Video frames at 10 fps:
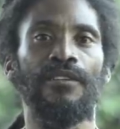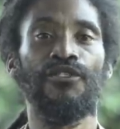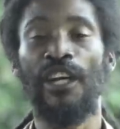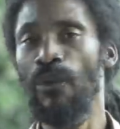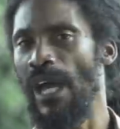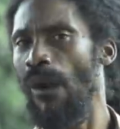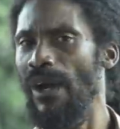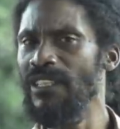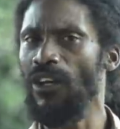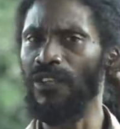So anyway, I
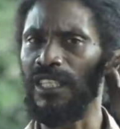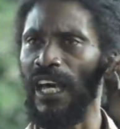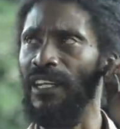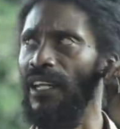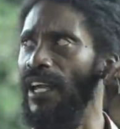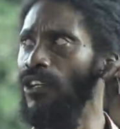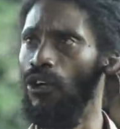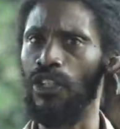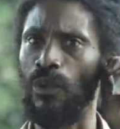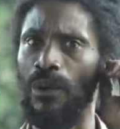went outside and I
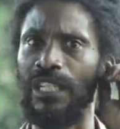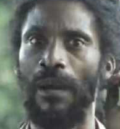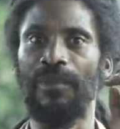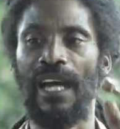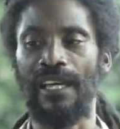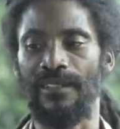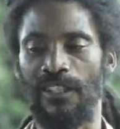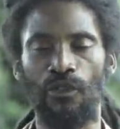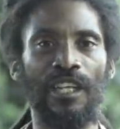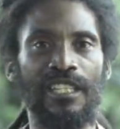noticed what was happening. I
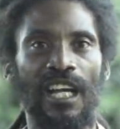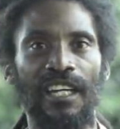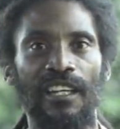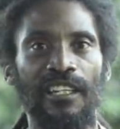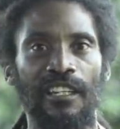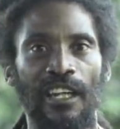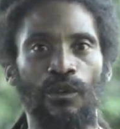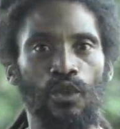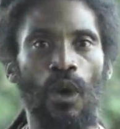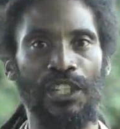stood aside a little and I
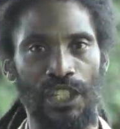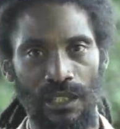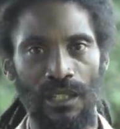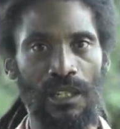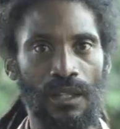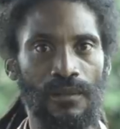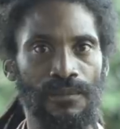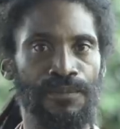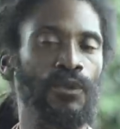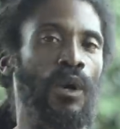was watching
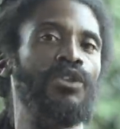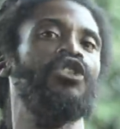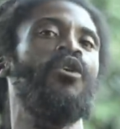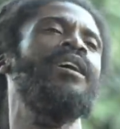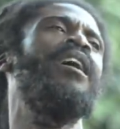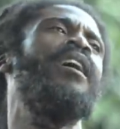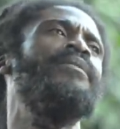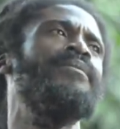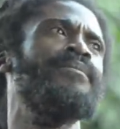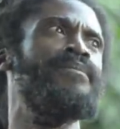what was going on.